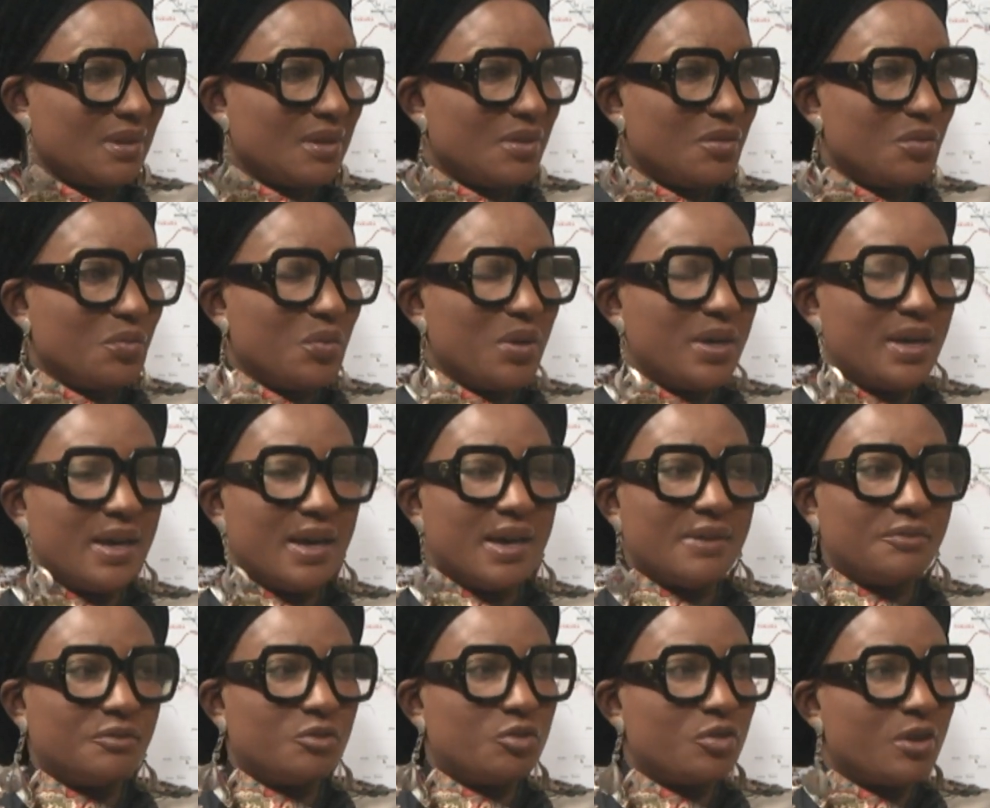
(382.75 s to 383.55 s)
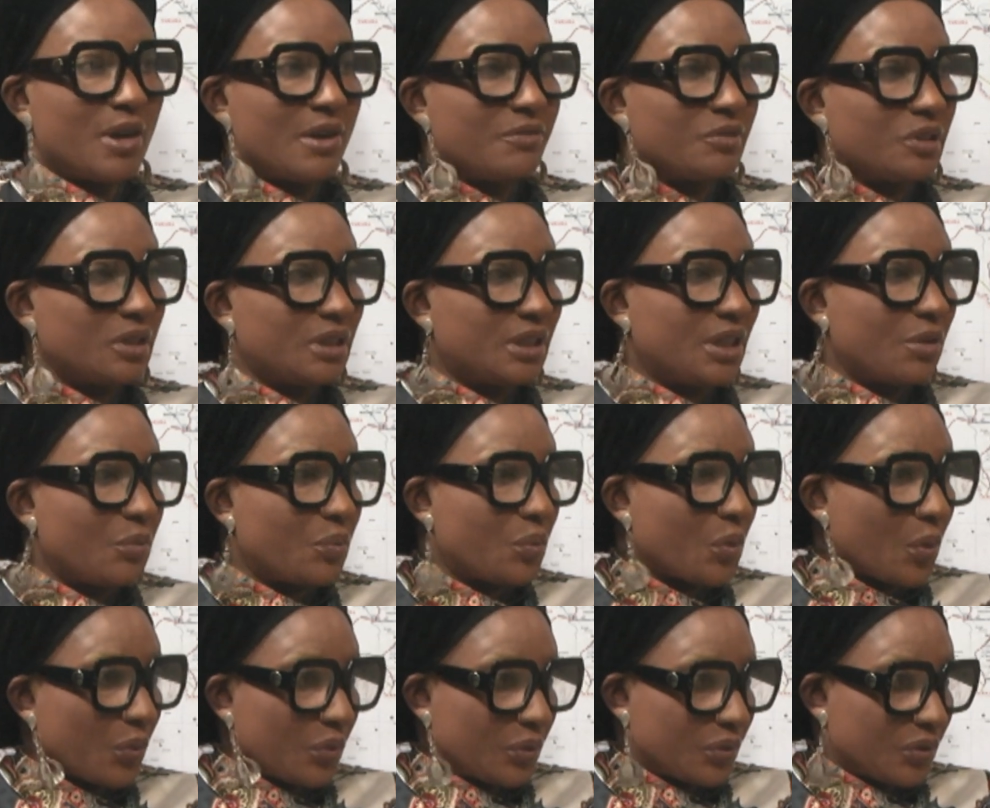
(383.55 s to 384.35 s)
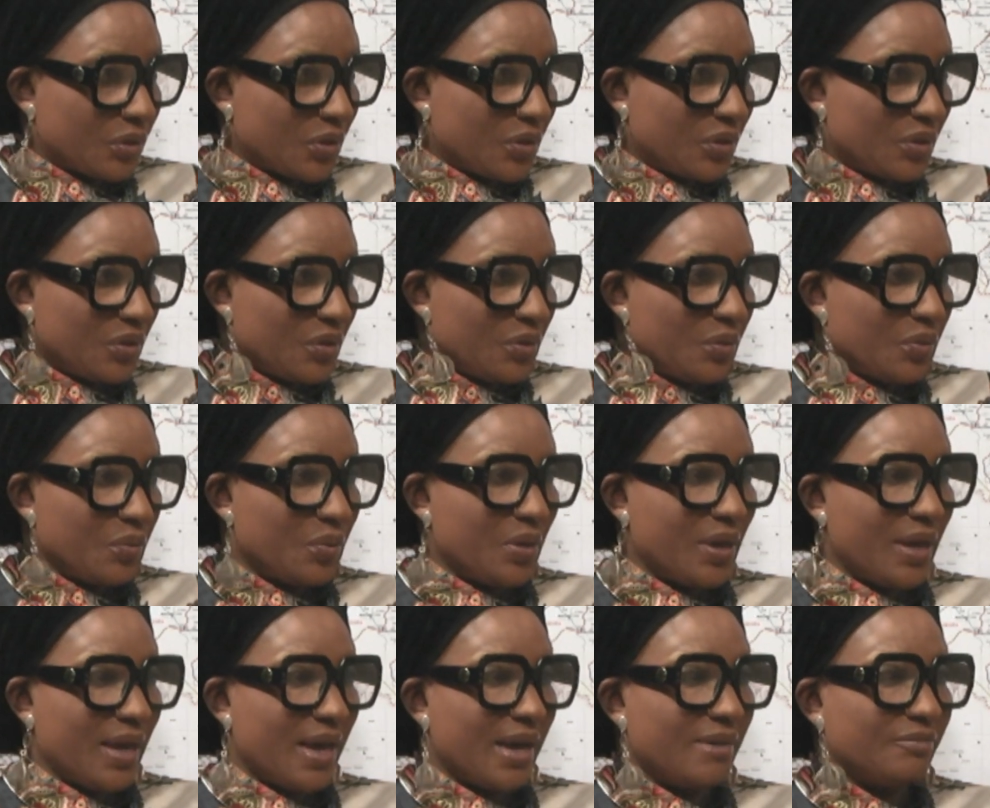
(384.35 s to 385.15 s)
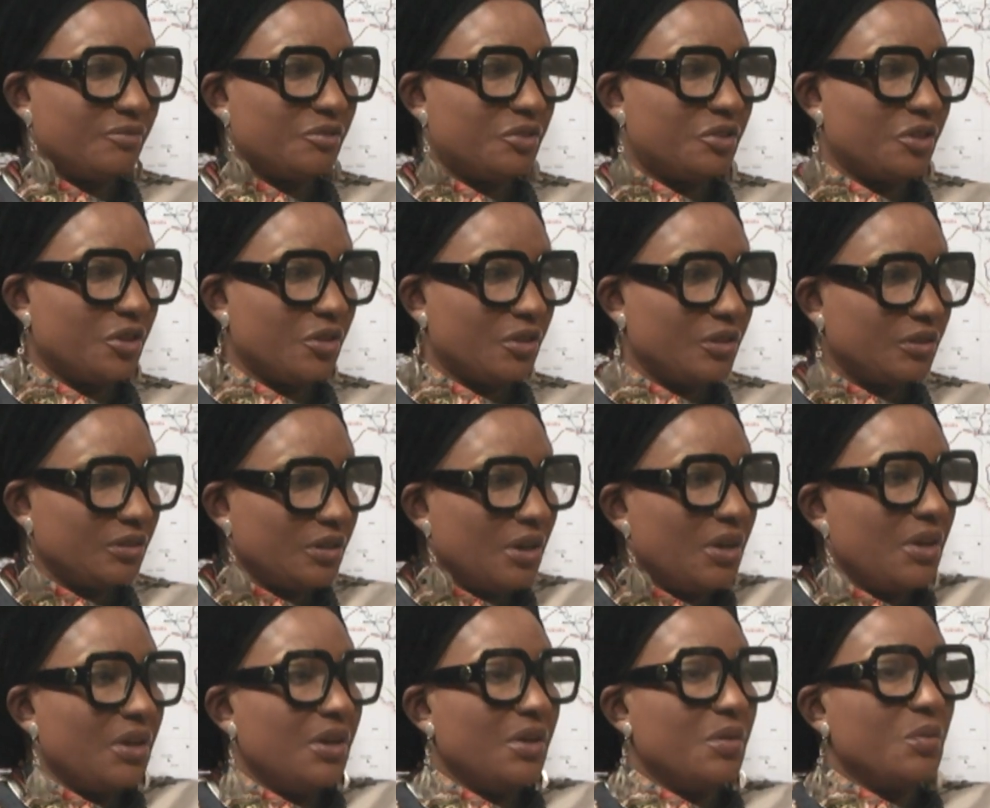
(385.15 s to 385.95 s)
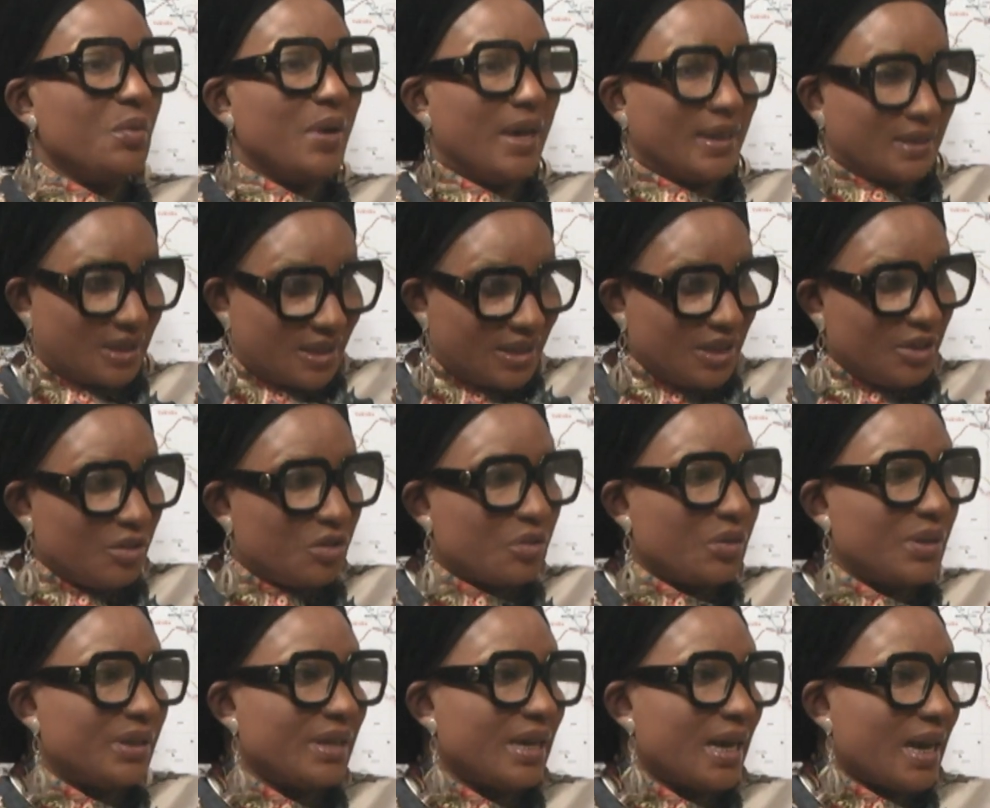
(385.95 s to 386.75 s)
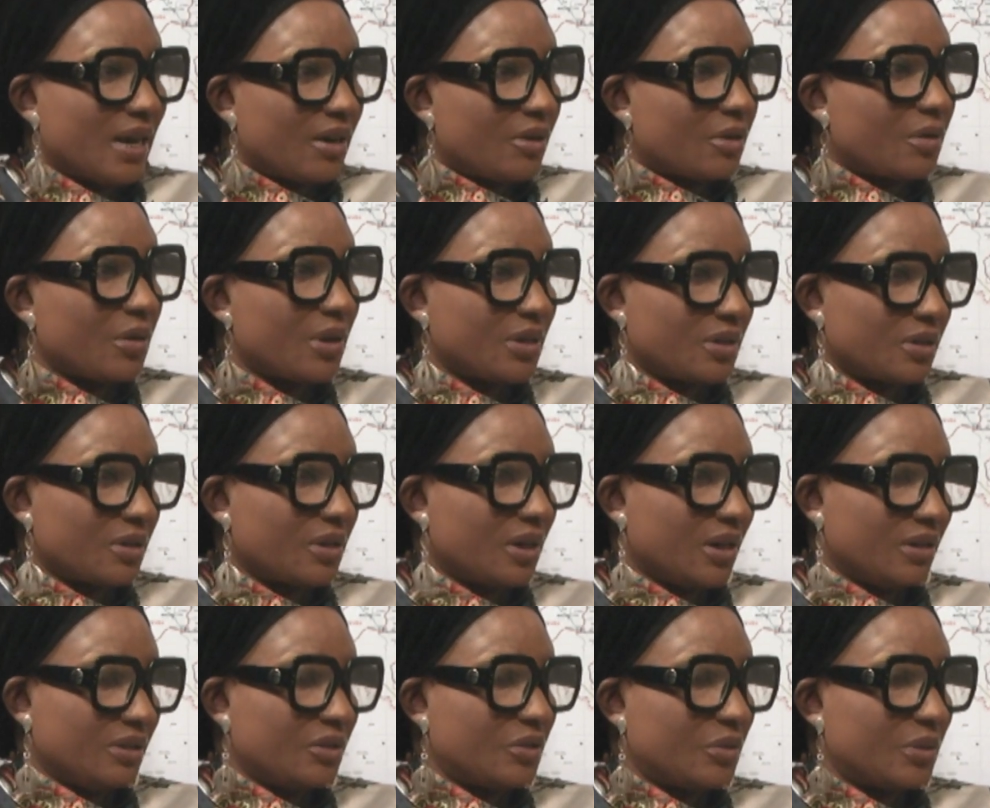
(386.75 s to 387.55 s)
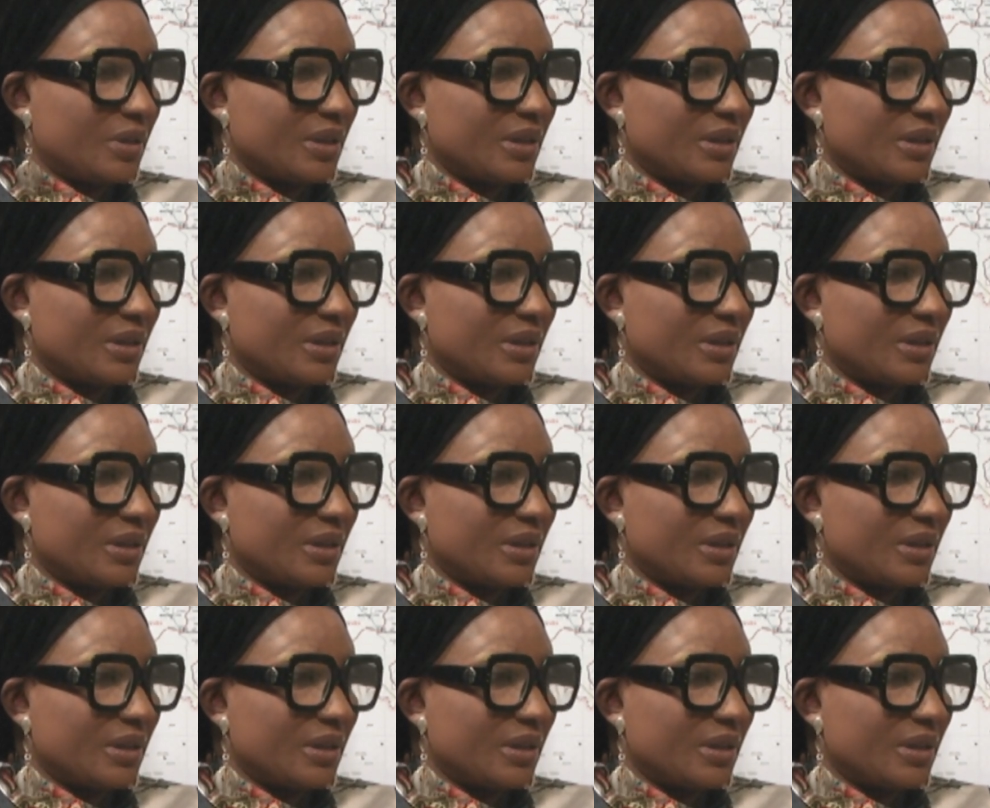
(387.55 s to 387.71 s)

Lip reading: We have traveled the road. We are still doing our cross country.